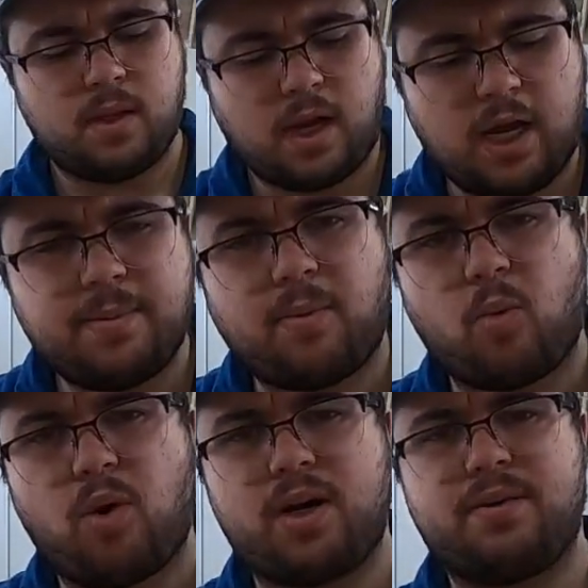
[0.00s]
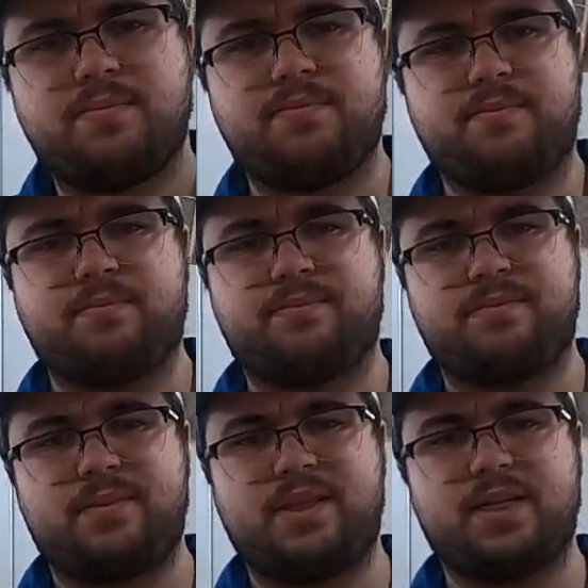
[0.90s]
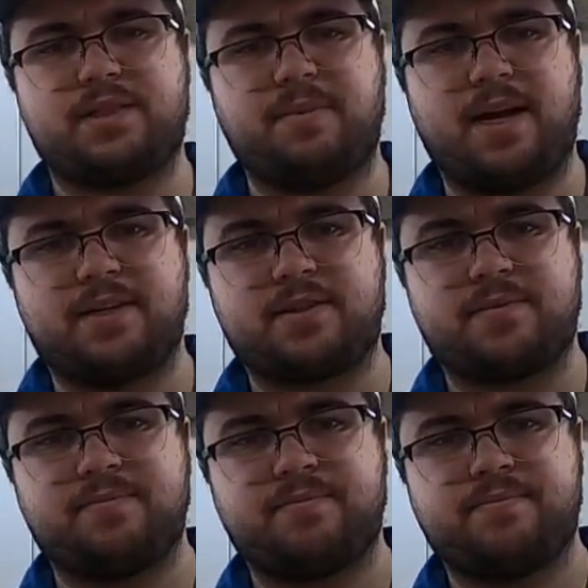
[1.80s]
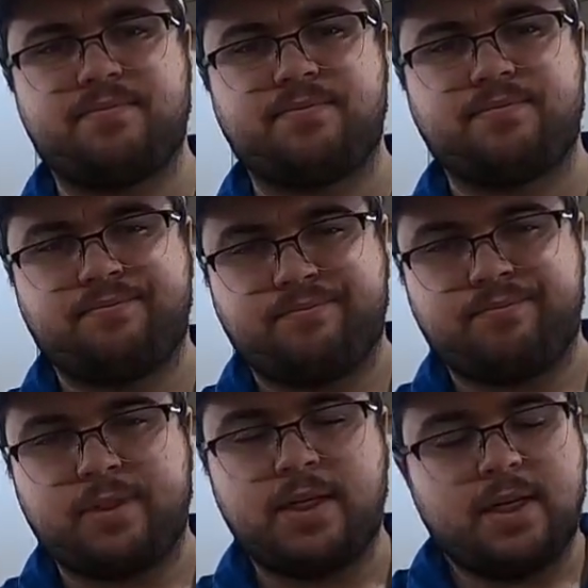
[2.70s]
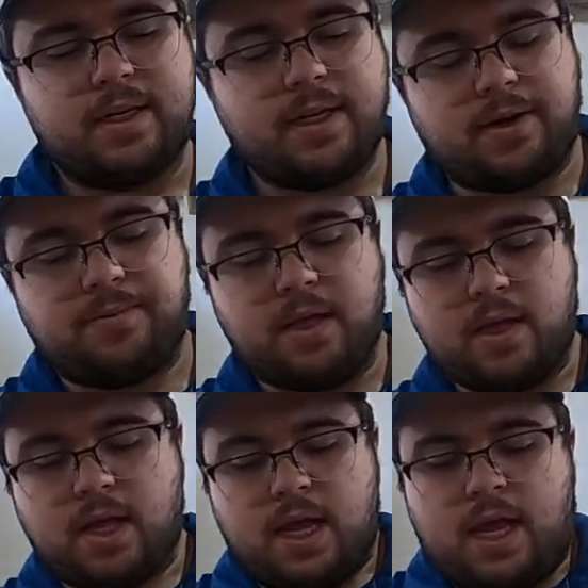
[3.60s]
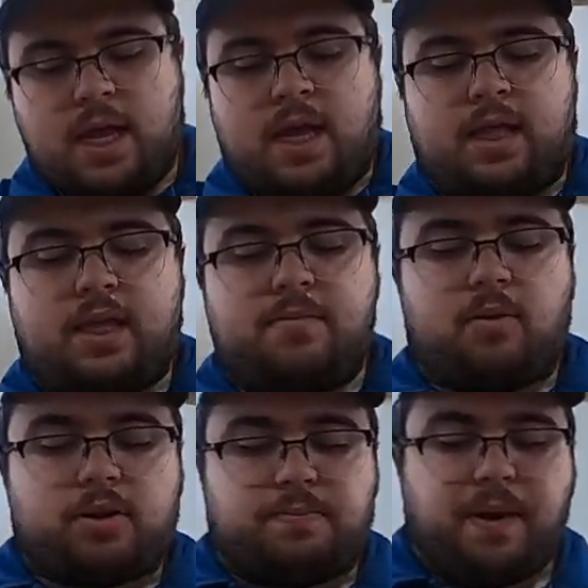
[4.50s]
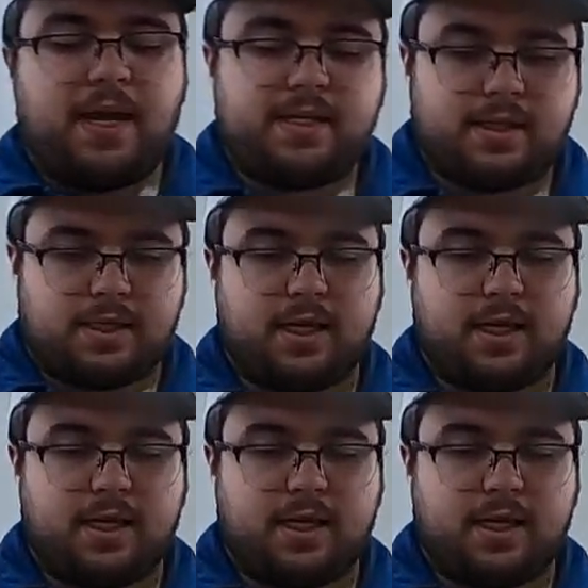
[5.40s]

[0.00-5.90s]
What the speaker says: Item number 1, dust mask. Now, the most basic